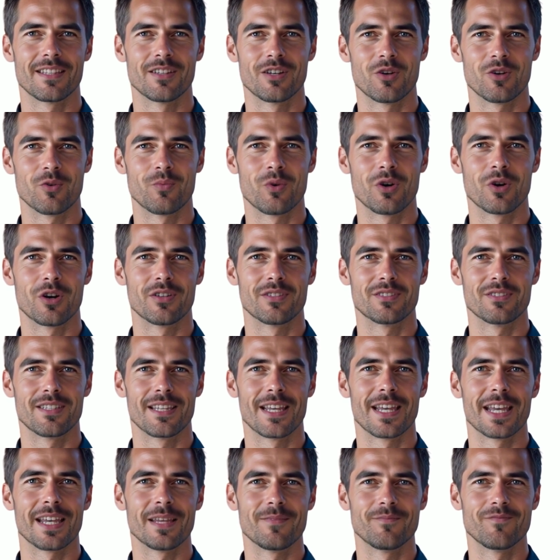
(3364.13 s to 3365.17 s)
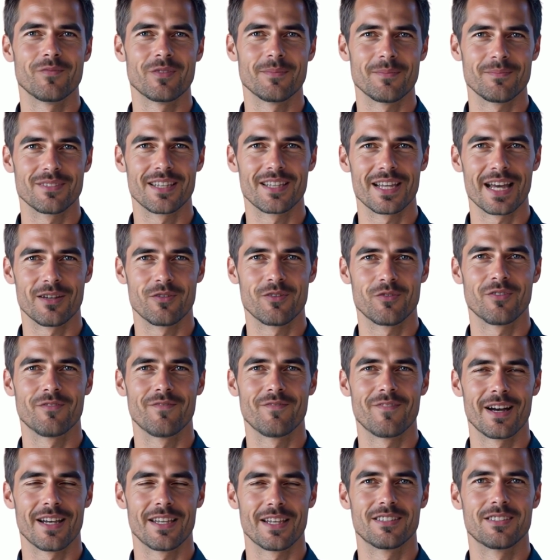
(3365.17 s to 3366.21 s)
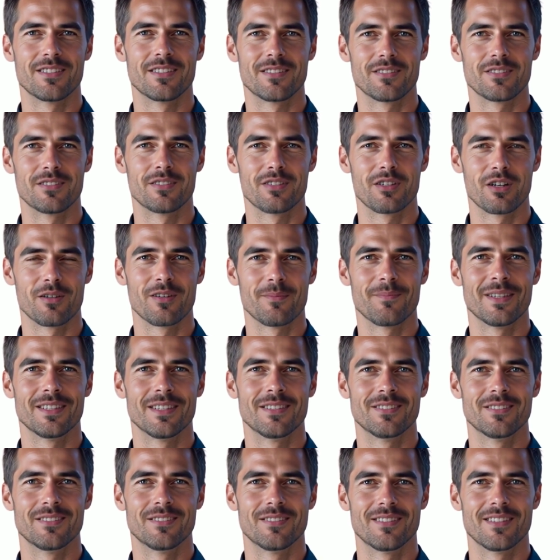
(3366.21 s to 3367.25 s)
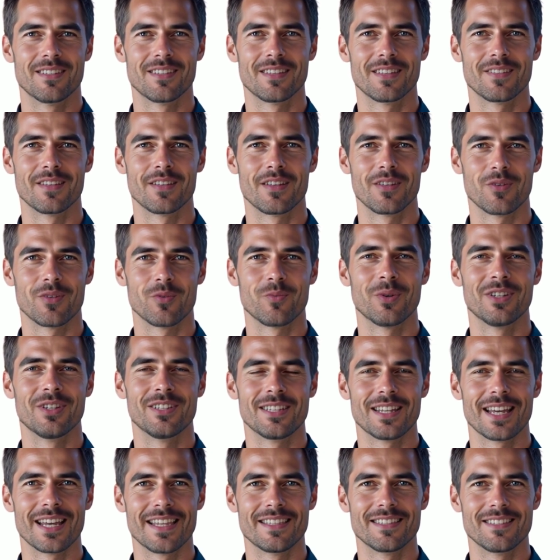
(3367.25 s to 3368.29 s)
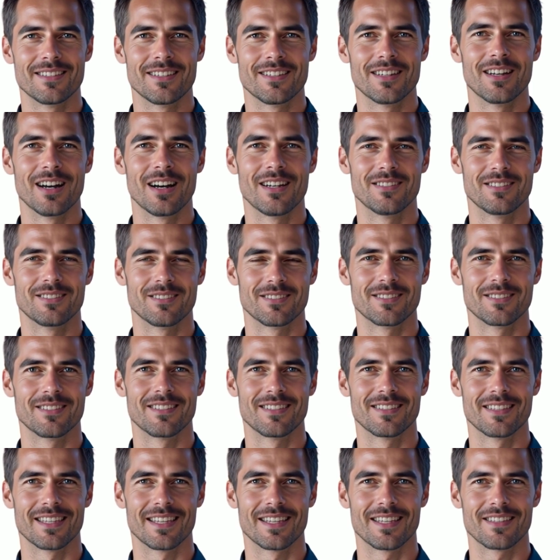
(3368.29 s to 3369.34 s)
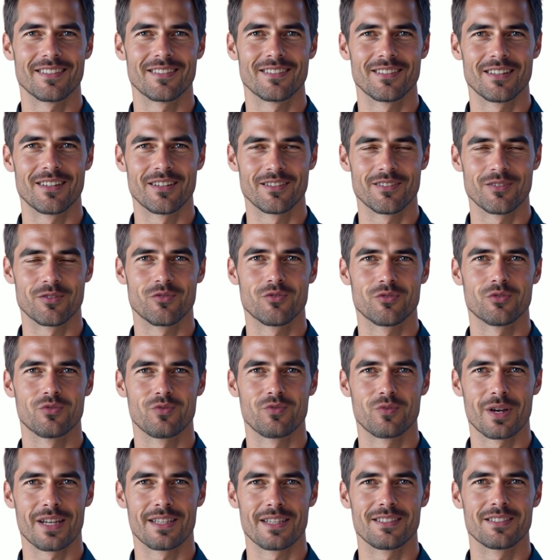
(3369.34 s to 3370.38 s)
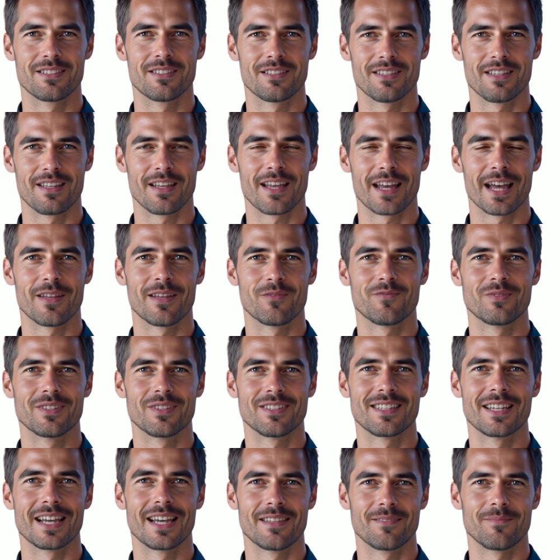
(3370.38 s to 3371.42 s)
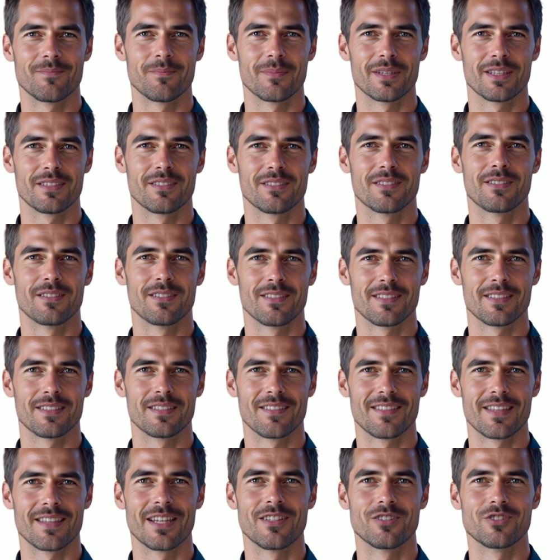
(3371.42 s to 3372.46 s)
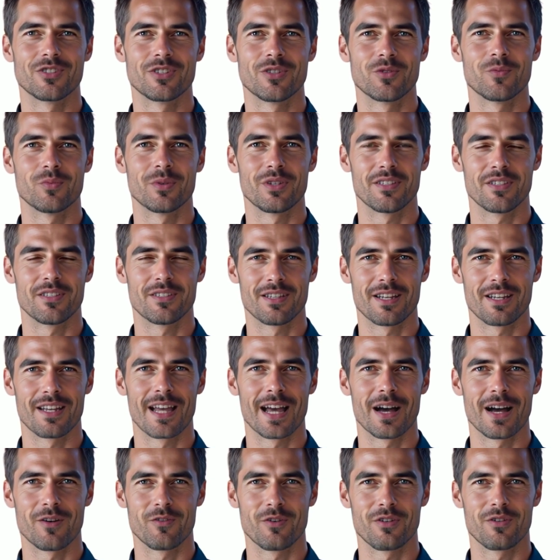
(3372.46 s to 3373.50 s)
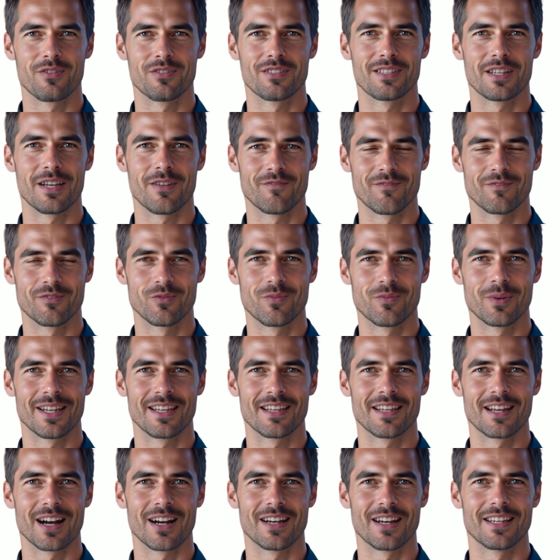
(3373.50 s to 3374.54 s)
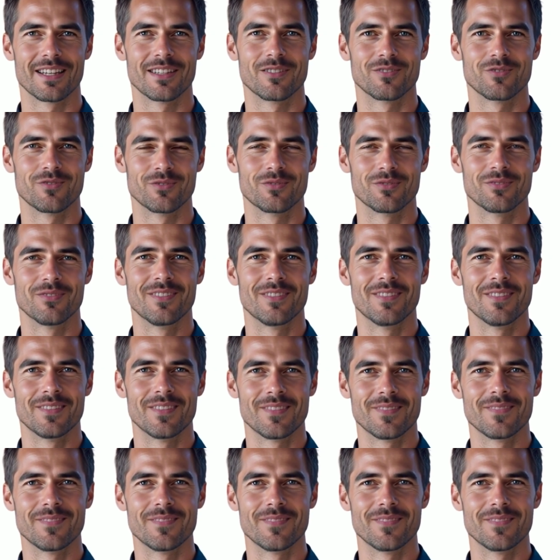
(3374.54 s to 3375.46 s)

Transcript: that her worth came from sacrifice and service, which led to constant internal stress and resentment that she wouldn't allow herself to acknowledge.